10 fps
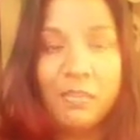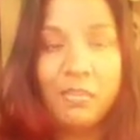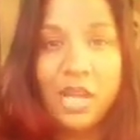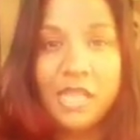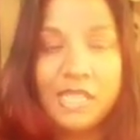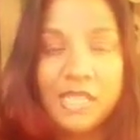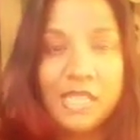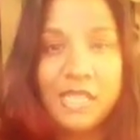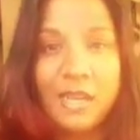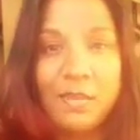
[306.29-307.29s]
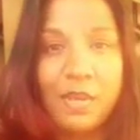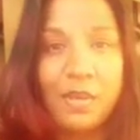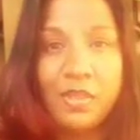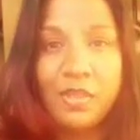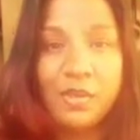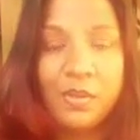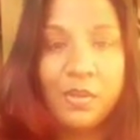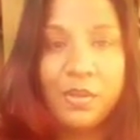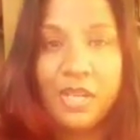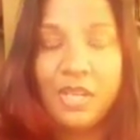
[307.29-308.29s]
process that I'm going
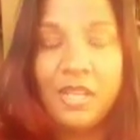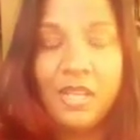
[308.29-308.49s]
through, and